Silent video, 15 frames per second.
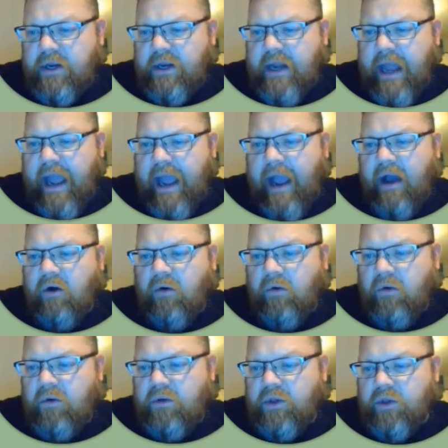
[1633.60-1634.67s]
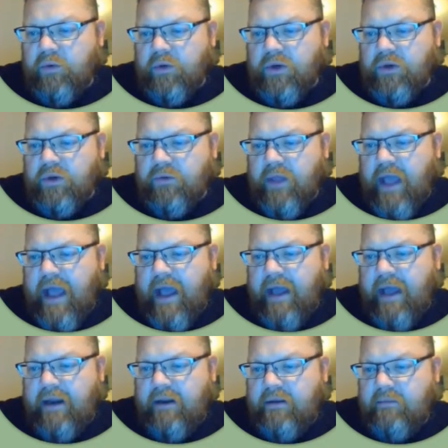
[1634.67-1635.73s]
Now you would do
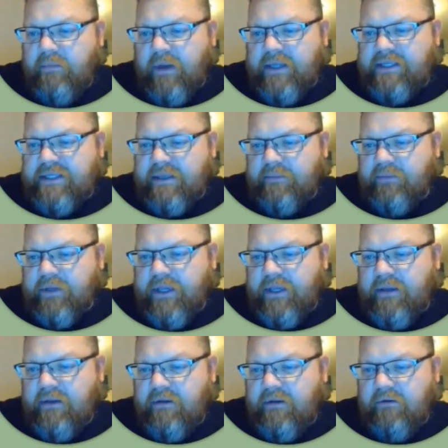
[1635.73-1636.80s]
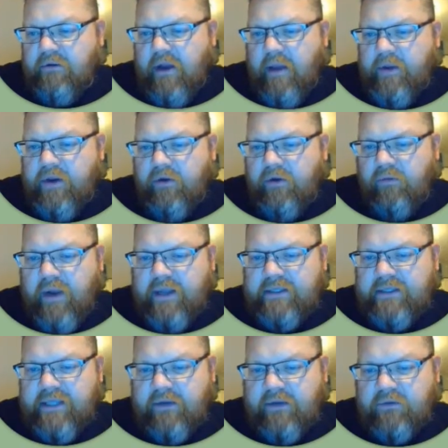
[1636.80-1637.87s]
that by simply grabbing your
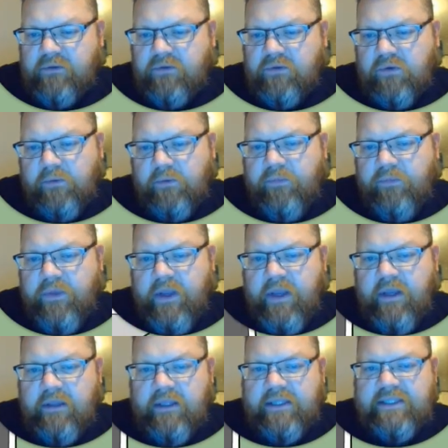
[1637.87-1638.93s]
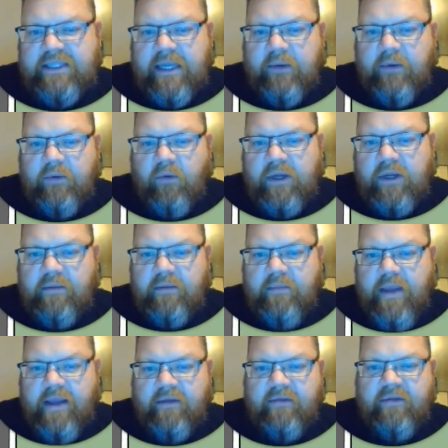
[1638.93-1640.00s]
rectangle tool. Let's say we wanted to
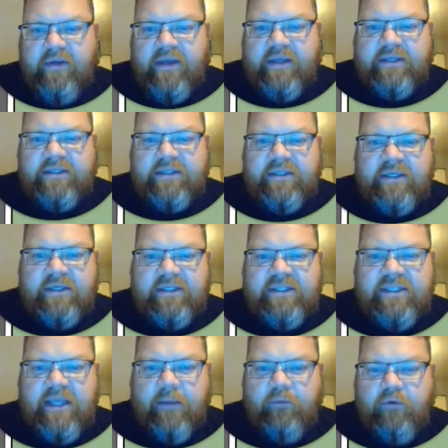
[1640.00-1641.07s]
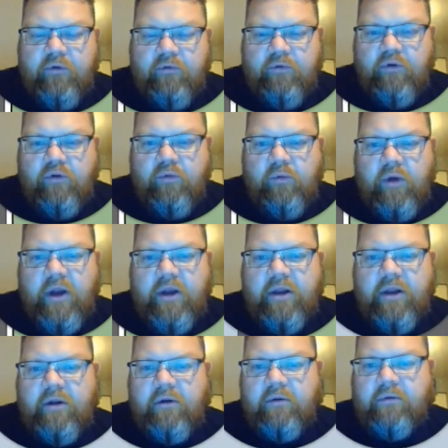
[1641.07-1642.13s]
make this a separate room right
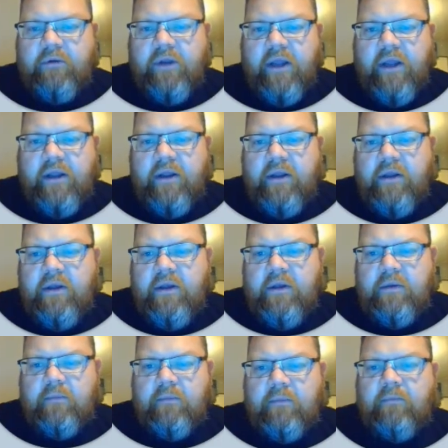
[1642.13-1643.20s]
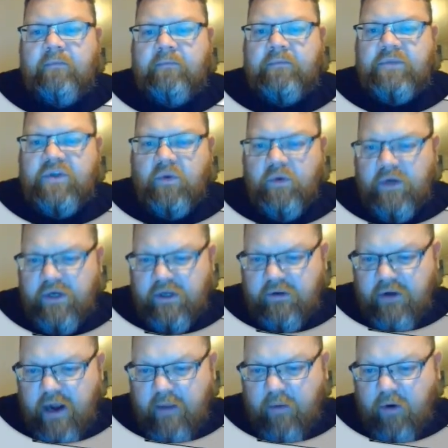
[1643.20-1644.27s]
here. Okay. So we're going to
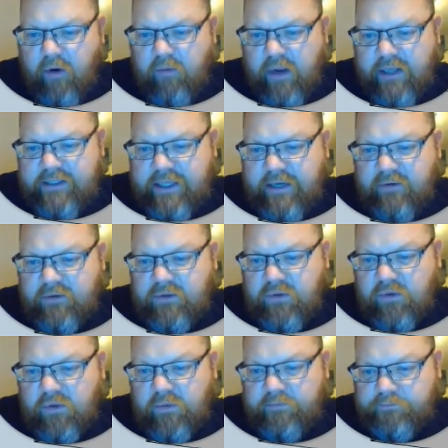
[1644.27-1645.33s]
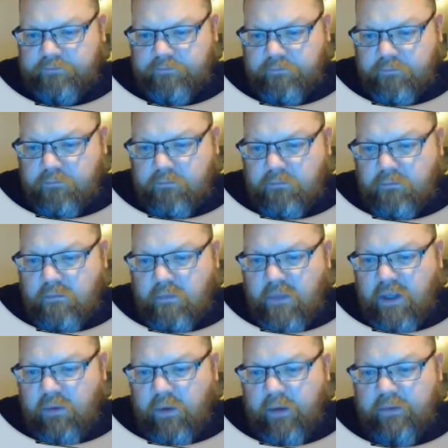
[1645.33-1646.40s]
grab our rectangle tool.
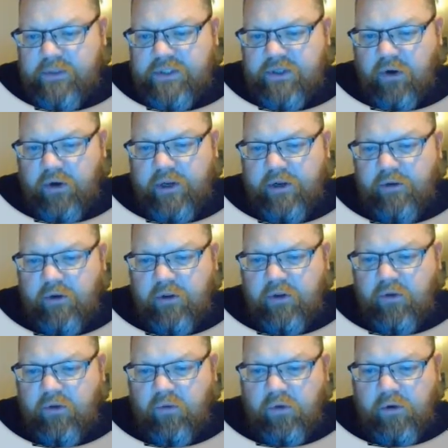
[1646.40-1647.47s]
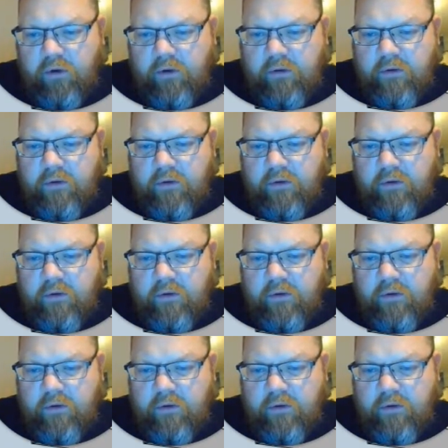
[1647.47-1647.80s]
We would start here on the corner,